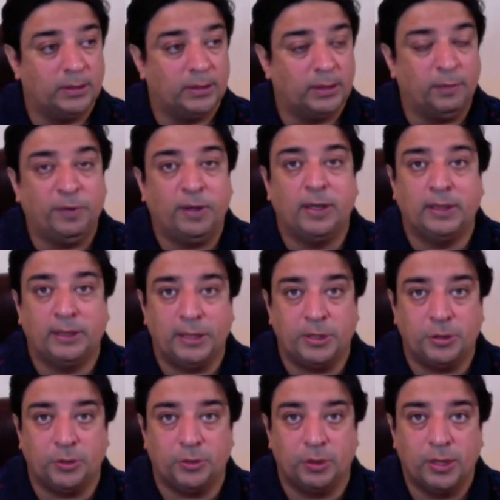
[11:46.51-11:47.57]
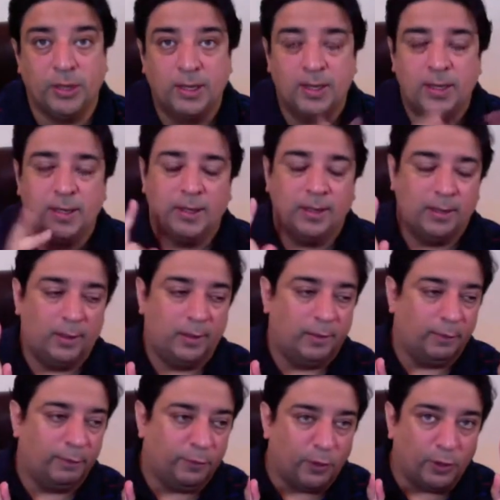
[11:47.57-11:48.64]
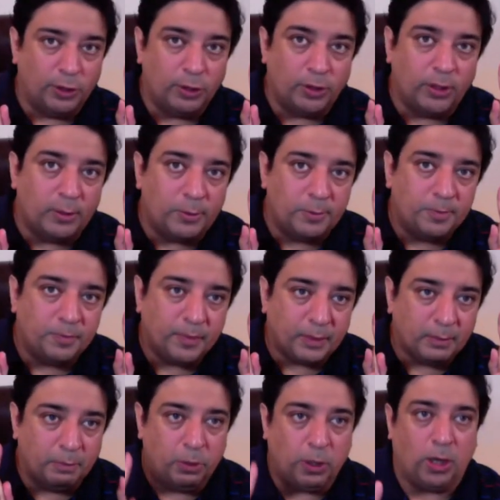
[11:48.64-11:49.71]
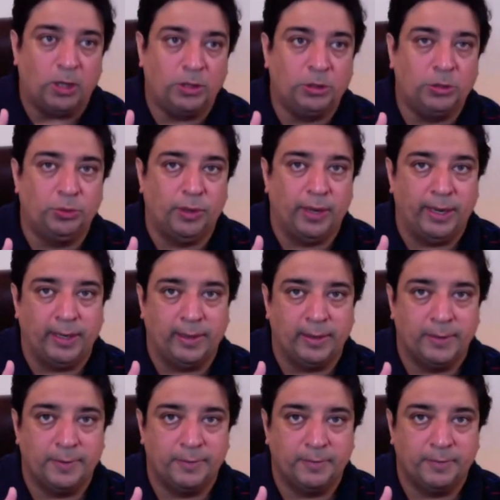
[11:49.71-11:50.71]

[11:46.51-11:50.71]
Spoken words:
difficulty score. For your blog to rank,